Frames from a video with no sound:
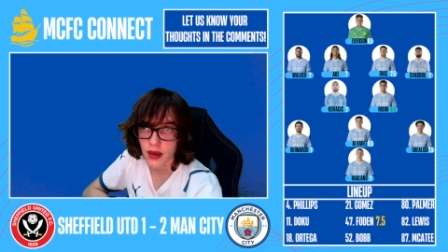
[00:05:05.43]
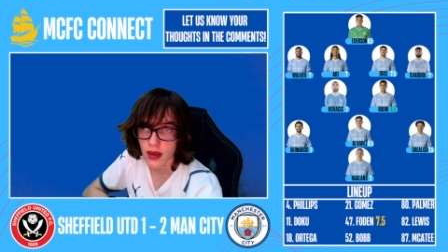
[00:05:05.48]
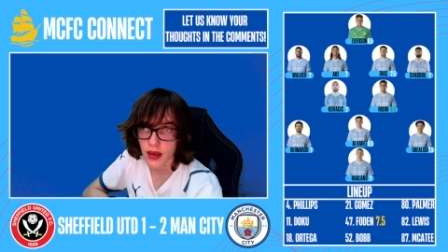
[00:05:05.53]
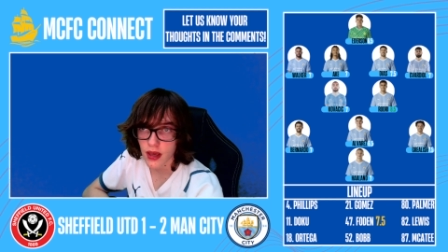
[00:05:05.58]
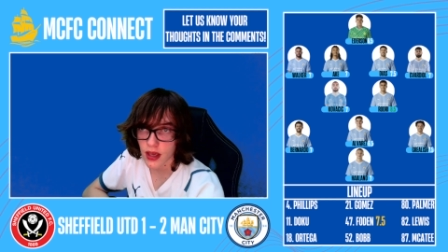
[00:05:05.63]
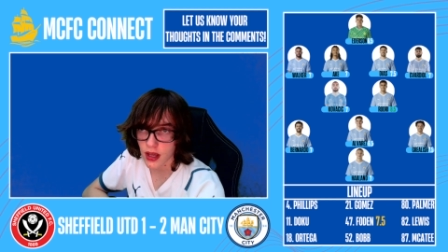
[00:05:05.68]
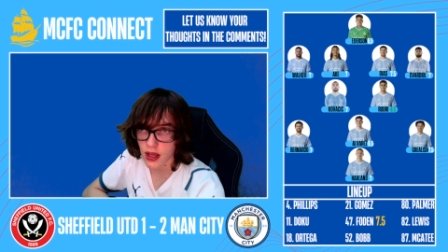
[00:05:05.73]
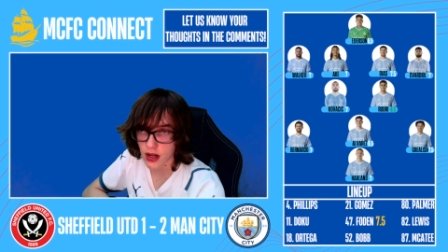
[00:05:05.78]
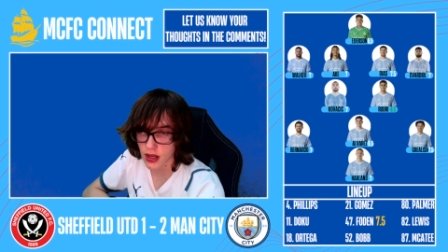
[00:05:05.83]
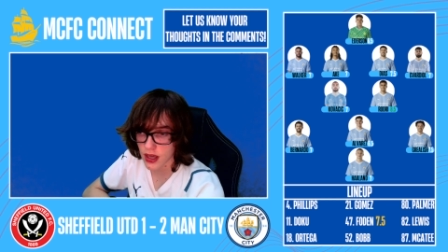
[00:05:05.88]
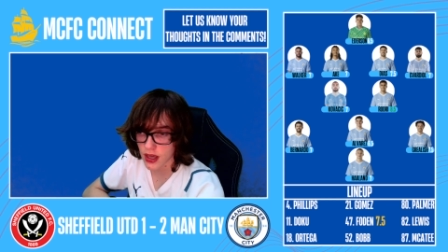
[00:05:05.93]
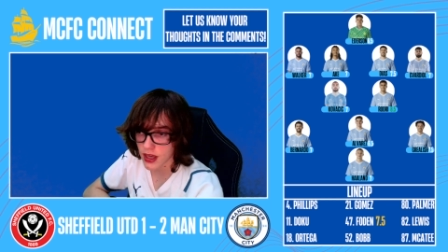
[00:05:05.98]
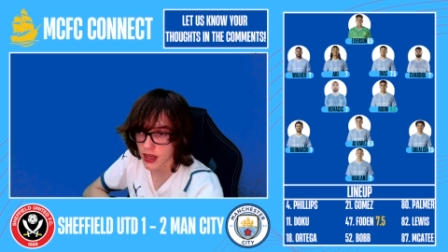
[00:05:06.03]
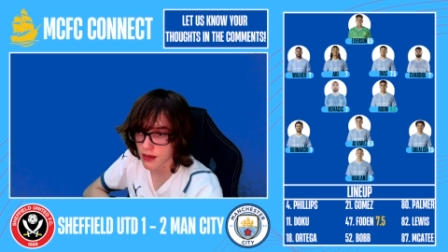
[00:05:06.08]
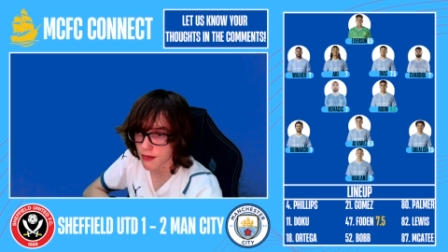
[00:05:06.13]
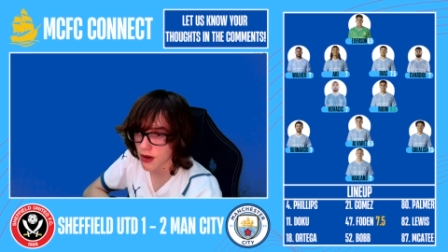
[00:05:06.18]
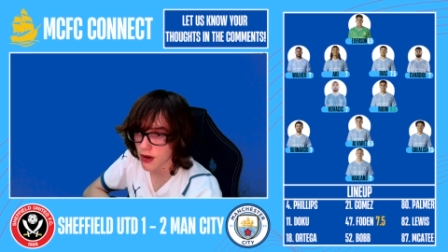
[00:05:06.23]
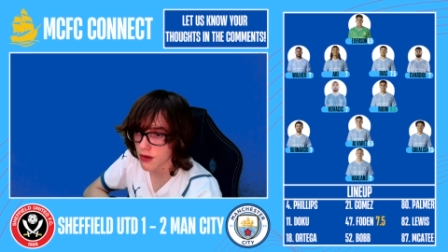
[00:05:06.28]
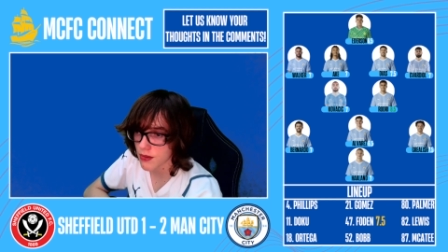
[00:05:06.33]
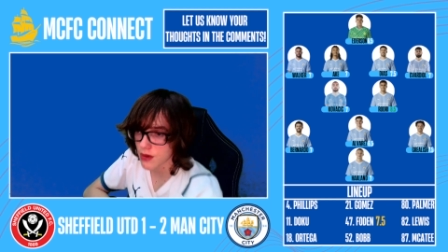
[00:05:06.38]
He had a key
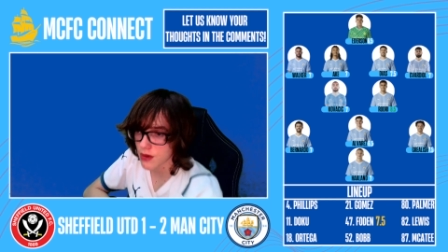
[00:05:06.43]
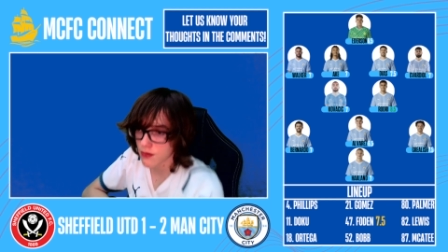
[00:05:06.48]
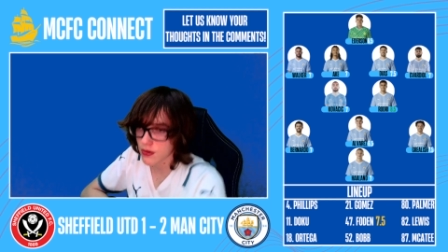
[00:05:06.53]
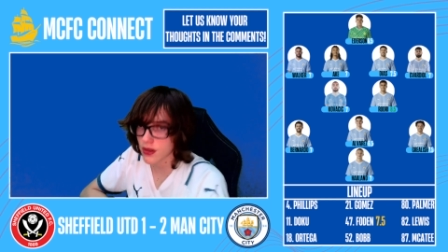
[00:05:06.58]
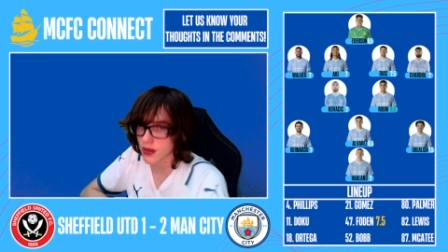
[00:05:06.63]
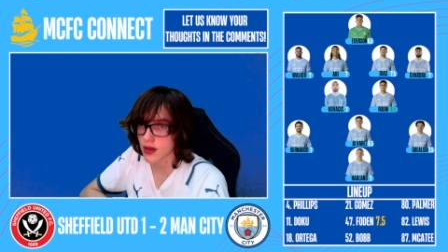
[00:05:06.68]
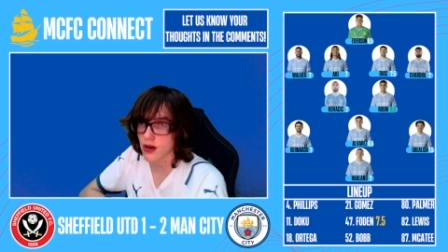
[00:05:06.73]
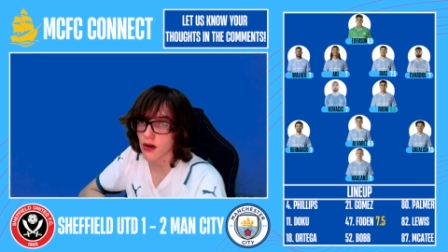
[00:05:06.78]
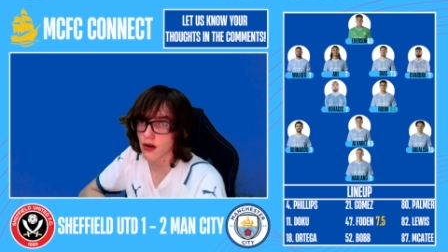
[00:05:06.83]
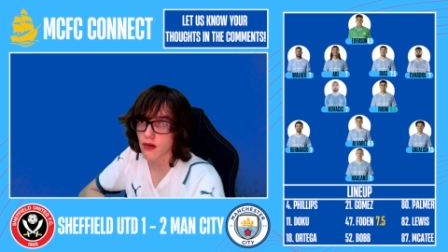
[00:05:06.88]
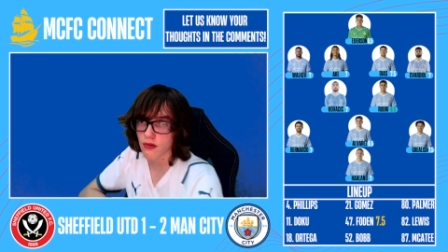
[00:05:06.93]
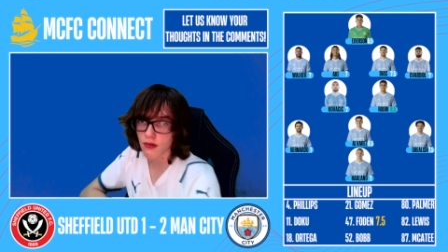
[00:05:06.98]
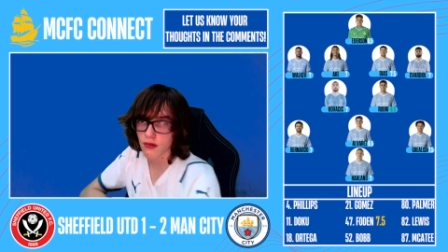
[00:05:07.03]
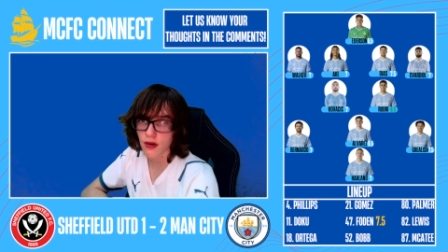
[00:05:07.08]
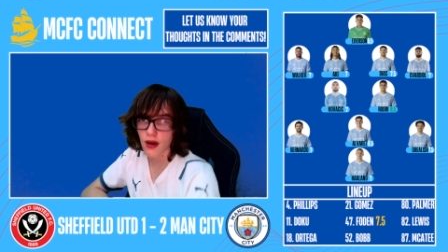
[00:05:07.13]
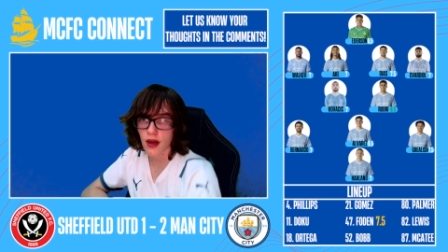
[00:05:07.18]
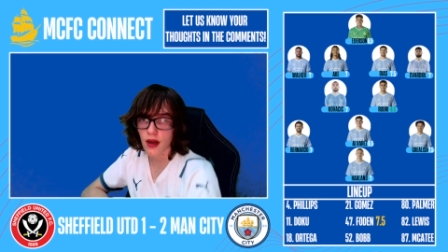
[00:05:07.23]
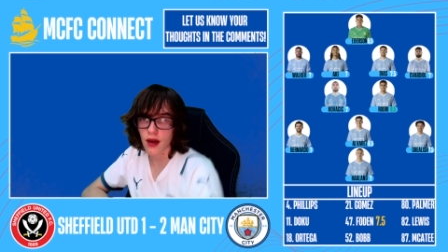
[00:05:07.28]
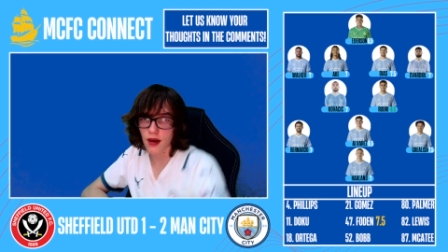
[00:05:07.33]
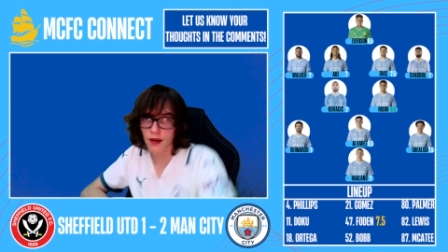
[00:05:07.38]
moment with the goal,
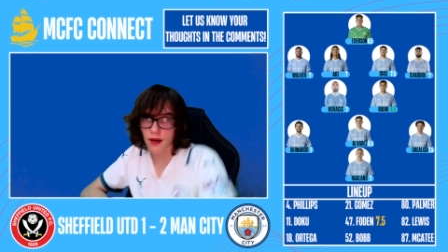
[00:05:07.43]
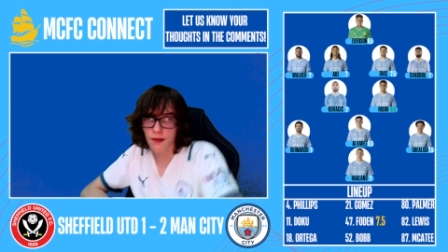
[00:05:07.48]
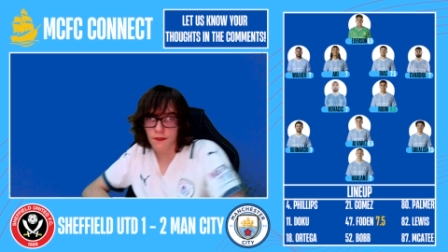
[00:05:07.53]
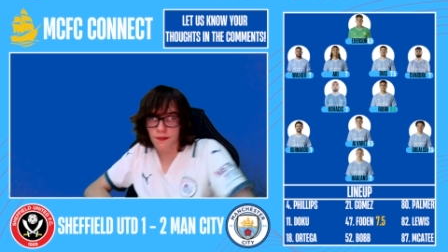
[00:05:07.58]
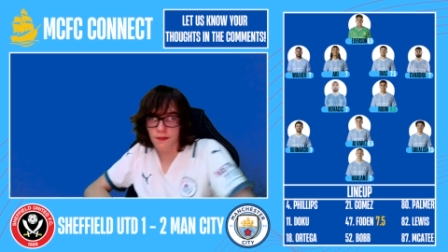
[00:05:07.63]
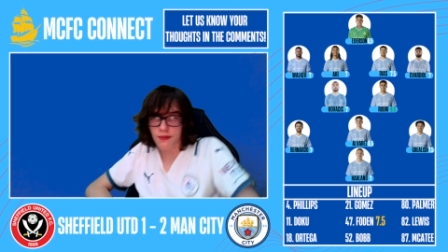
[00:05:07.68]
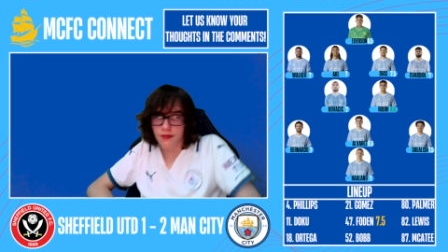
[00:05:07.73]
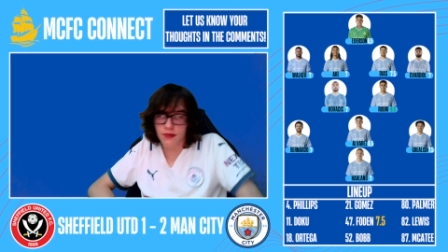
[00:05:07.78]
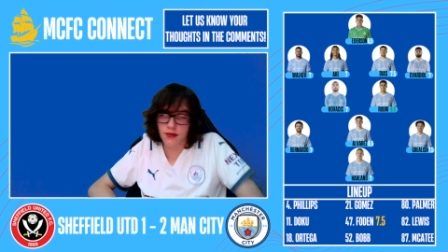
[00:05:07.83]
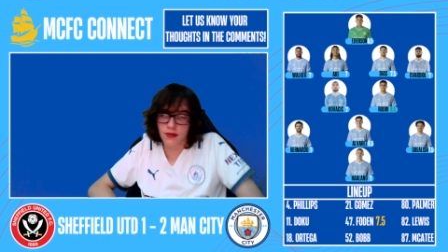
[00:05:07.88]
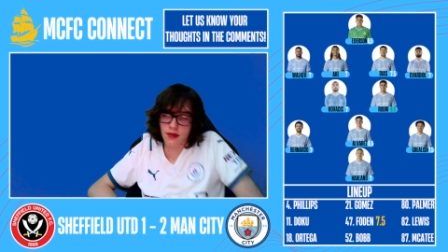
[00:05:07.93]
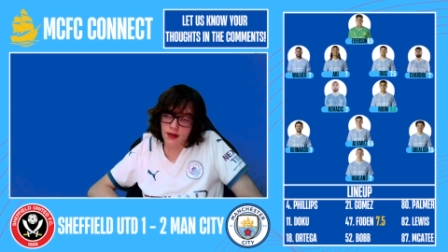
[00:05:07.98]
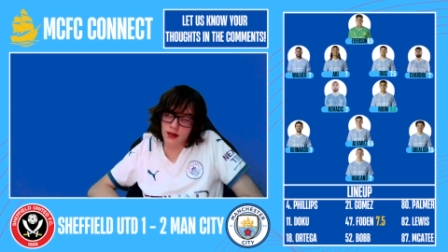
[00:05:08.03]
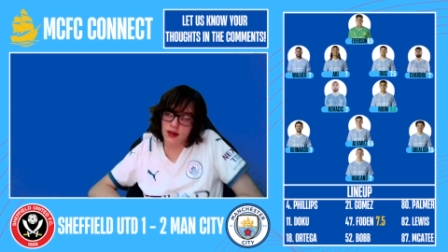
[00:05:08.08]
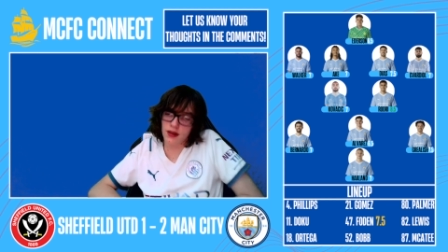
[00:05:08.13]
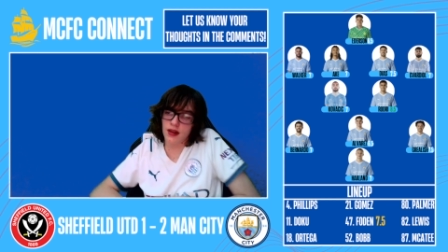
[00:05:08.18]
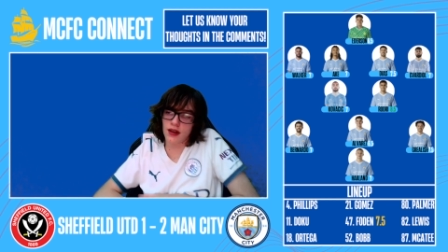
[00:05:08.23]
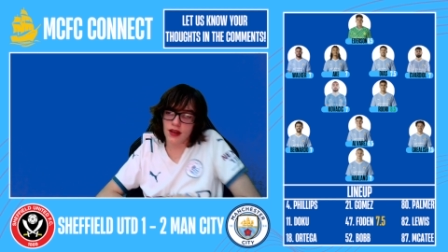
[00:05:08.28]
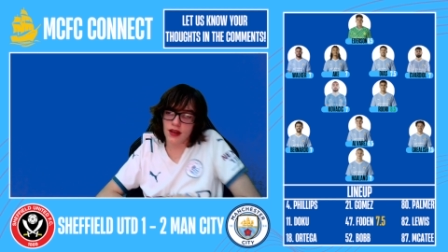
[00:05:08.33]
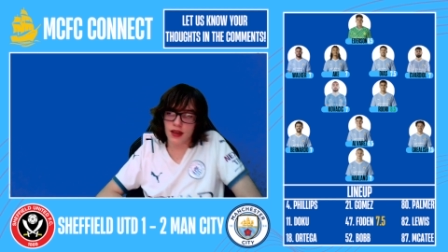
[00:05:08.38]

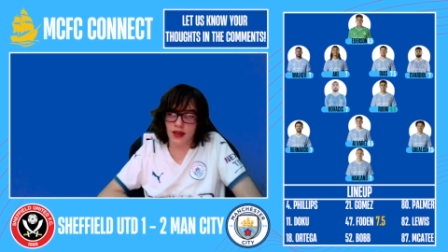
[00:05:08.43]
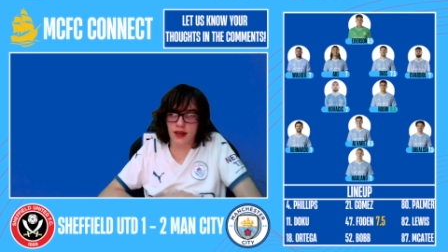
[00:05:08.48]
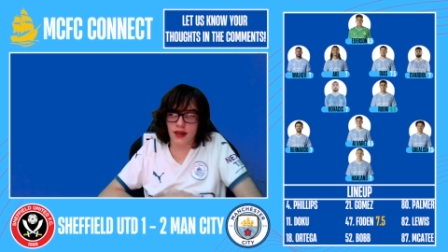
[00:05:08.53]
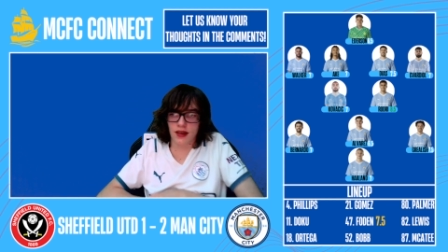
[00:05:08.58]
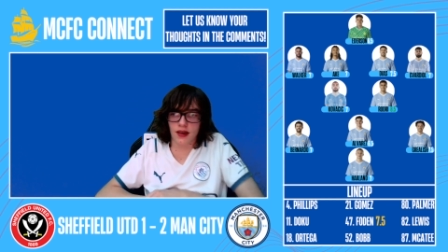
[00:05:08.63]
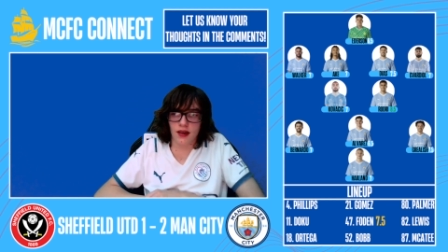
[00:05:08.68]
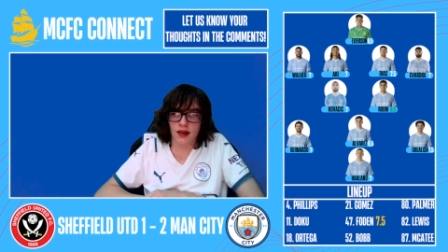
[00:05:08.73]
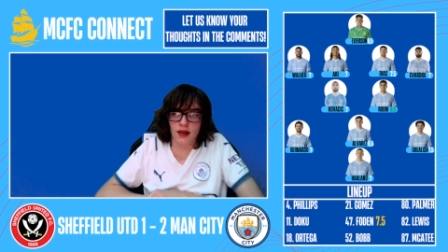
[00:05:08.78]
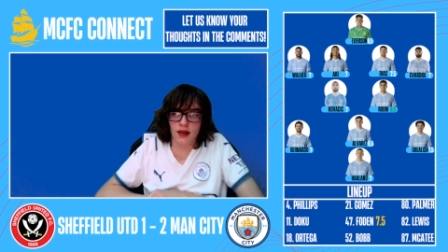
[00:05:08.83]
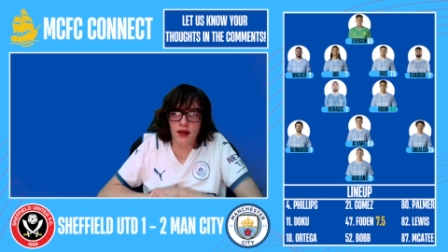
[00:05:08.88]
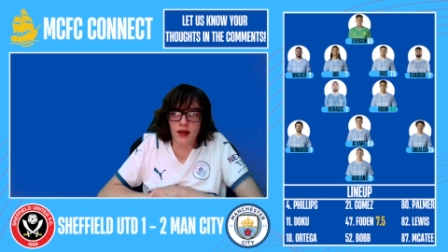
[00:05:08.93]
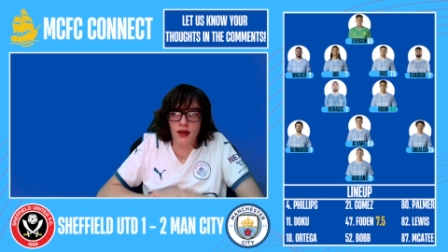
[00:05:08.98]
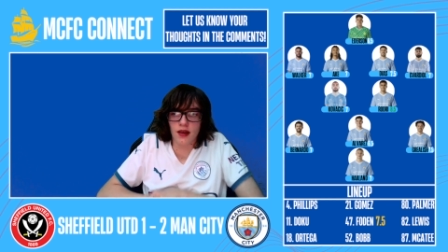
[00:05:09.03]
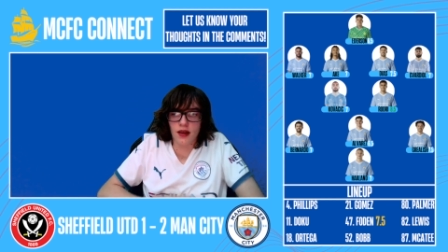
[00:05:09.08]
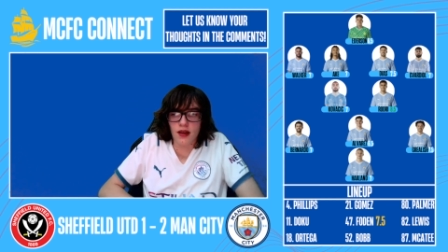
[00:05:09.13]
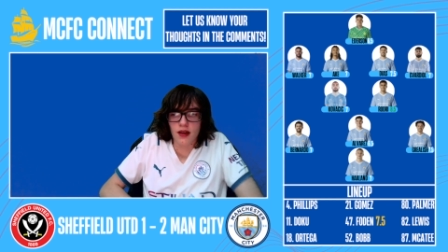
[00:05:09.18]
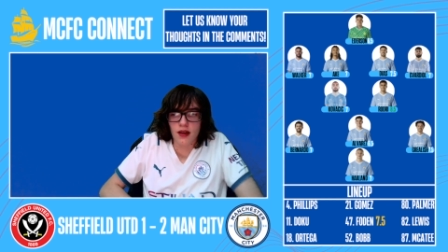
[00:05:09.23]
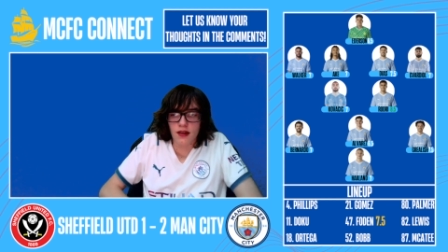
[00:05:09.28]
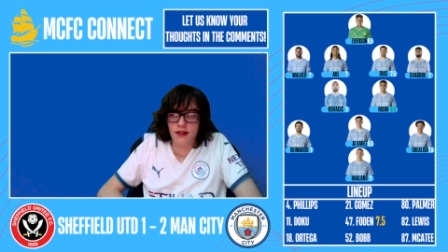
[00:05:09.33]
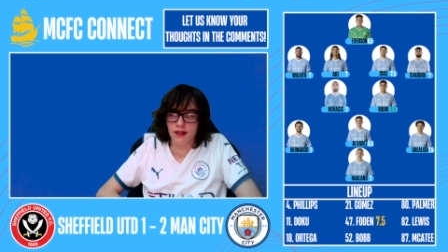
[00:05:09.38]
didn't he?
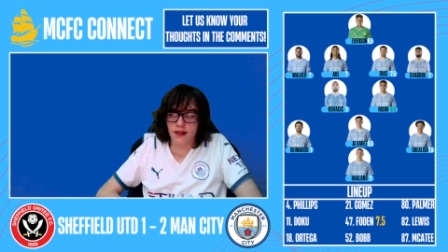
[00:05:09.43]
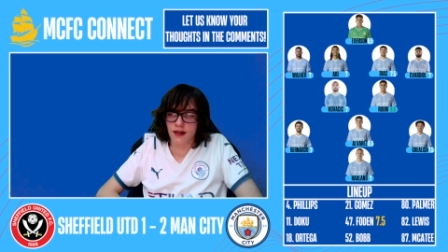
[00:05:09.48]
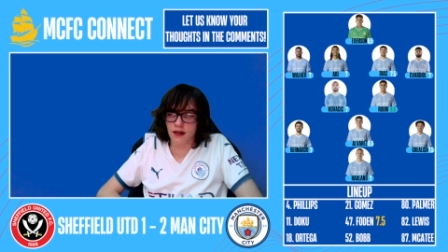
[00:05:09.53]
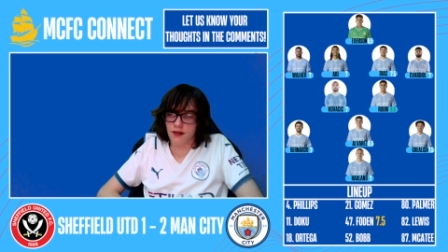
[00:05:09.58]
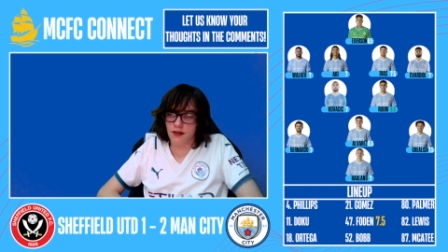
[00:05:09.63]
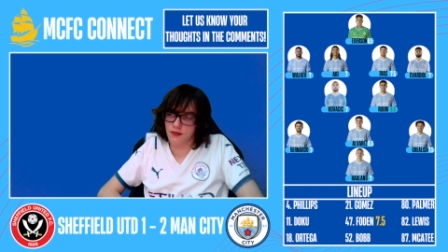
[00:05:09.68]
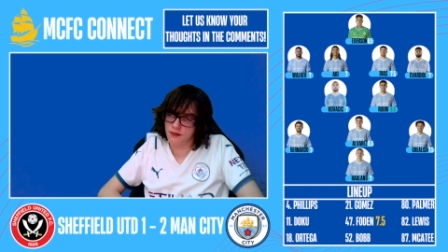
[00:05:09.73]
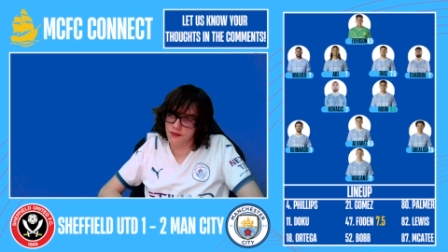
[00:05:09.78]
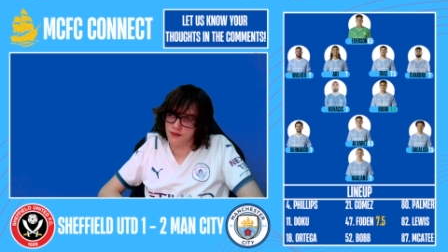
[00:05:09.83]
So,